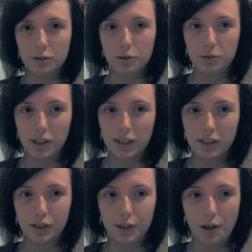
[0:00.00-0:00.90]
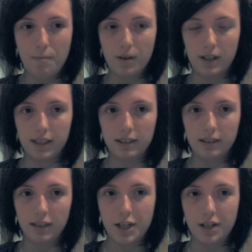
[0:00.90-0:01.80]
Losing someone
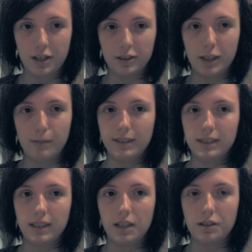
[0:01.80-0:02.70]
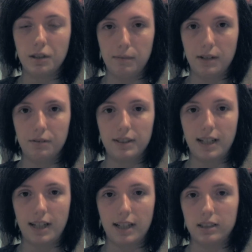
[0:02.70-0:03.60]
in the LGBT
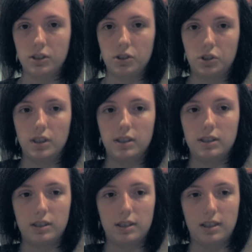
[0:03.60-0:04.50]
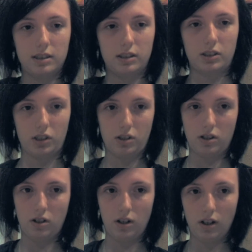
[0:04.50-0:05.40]
community is just as
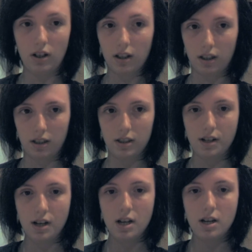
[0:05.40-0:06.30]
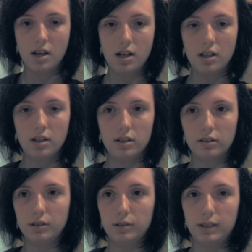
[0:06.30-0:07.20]
hard
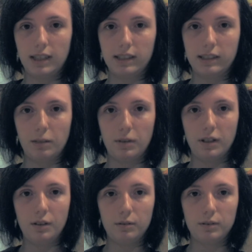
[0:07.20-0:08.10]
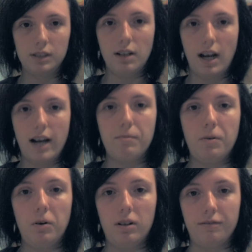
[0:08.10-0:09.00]
losing someone who's not
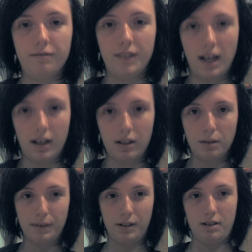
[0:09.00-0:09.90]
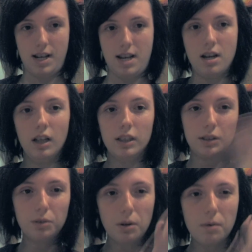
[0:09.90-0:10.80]
part of that community.
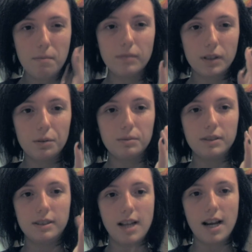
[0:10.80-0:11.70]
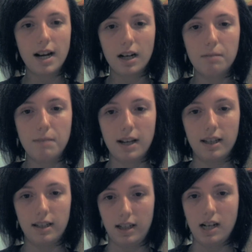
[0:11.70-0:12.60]
So don't you dare
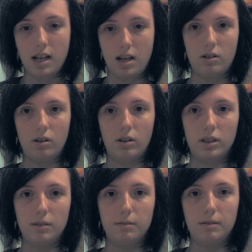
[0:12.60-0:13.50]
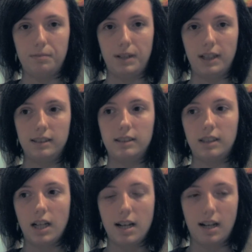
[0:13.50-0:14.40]
make it any harder by
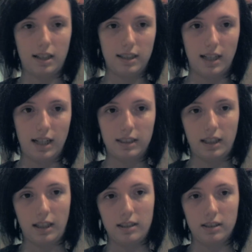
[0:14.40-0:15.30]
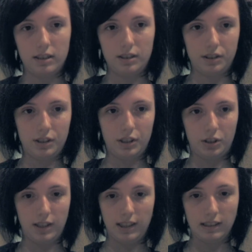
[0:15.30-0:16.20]
singing and dancing in the
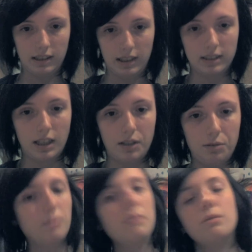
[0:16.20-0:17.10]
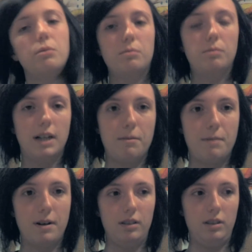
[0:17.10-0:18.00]
streets, as I read
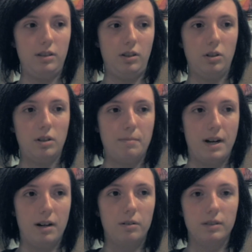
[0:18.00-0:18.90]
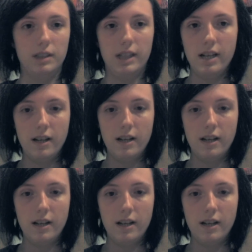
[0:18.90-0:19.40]
about and heard about,